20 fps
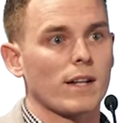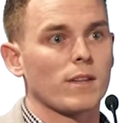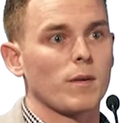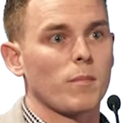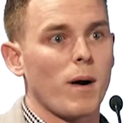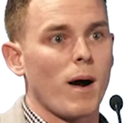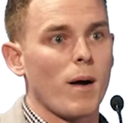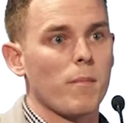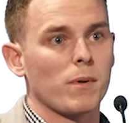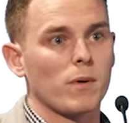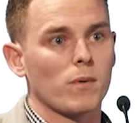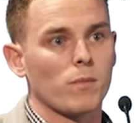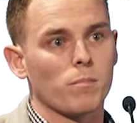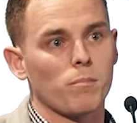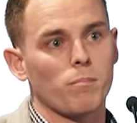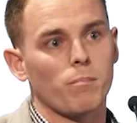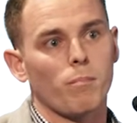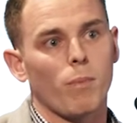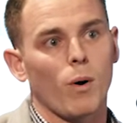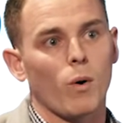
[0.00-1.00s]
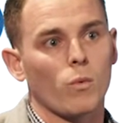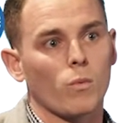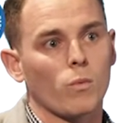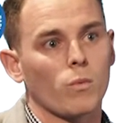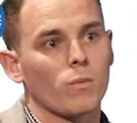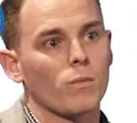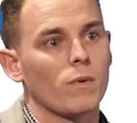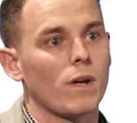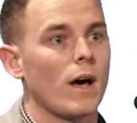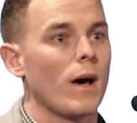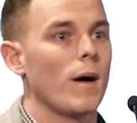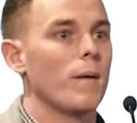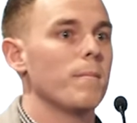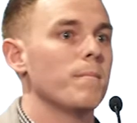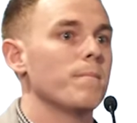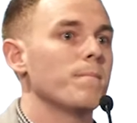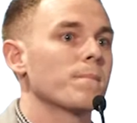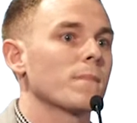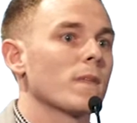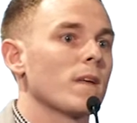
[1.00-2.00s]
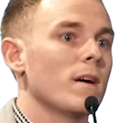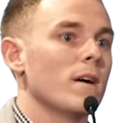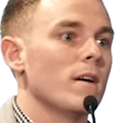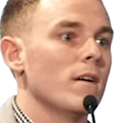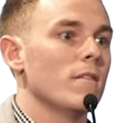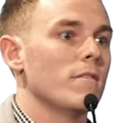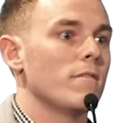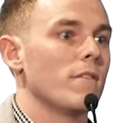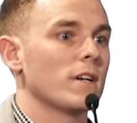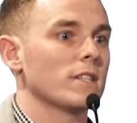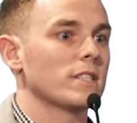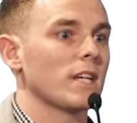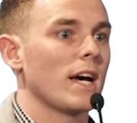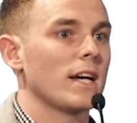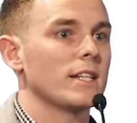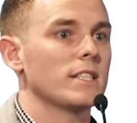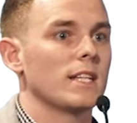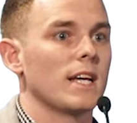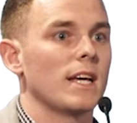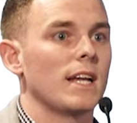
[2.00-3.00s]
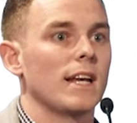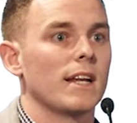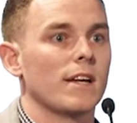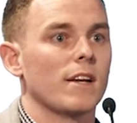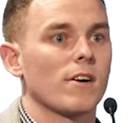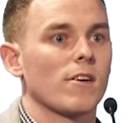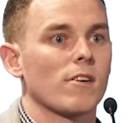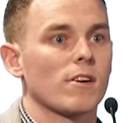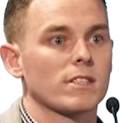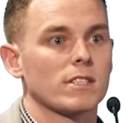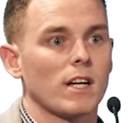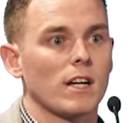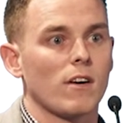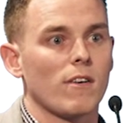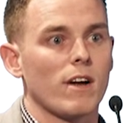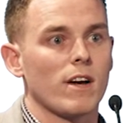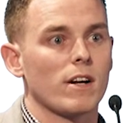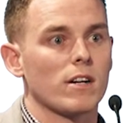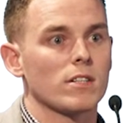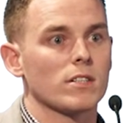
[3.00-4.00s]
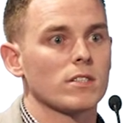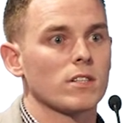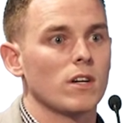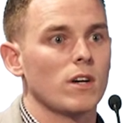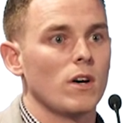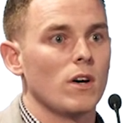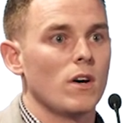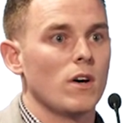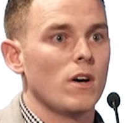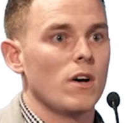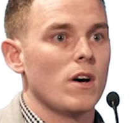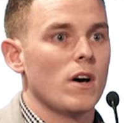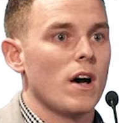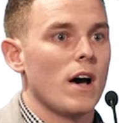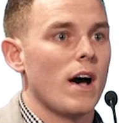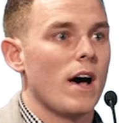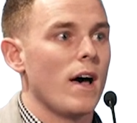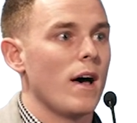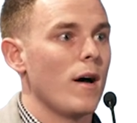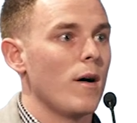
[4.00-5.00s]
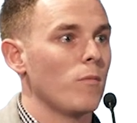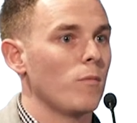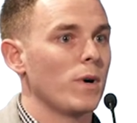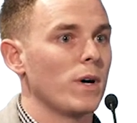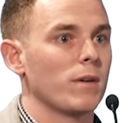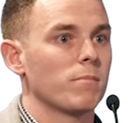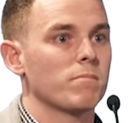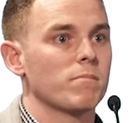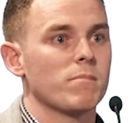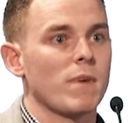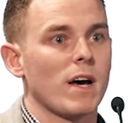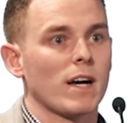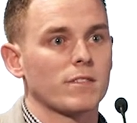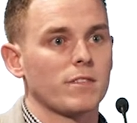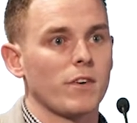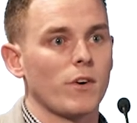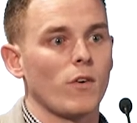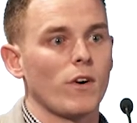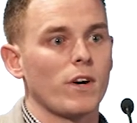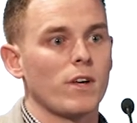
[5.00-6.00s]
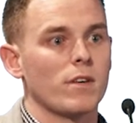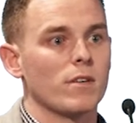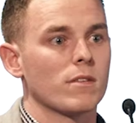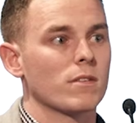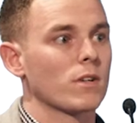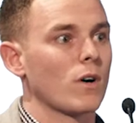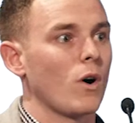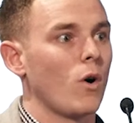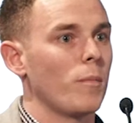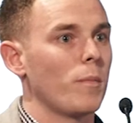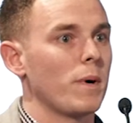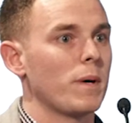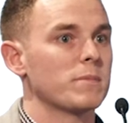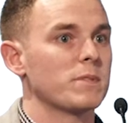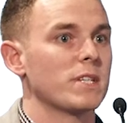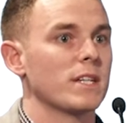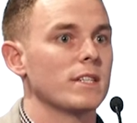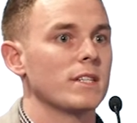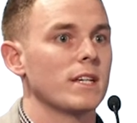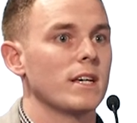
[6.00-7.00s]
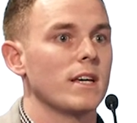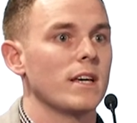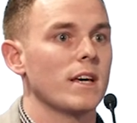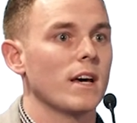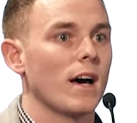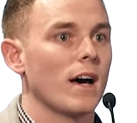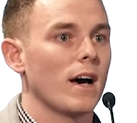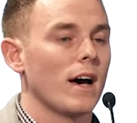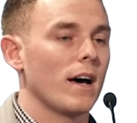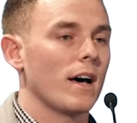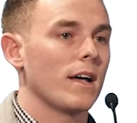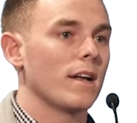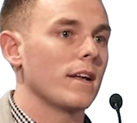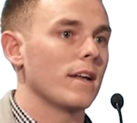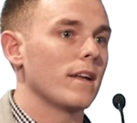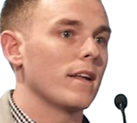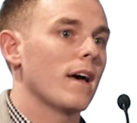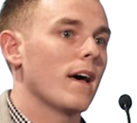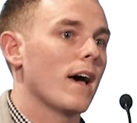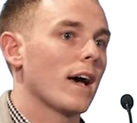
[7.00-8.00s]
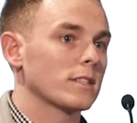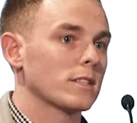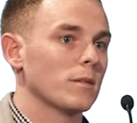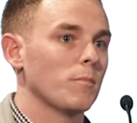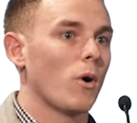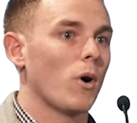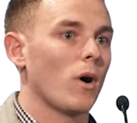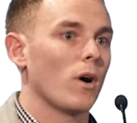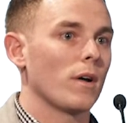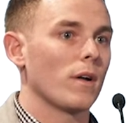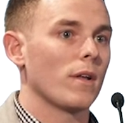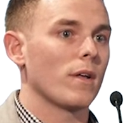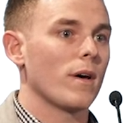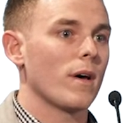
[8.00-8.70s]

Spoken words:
department, both Versa HD linear accelerators with XVOE, cone beam CT, and hexapod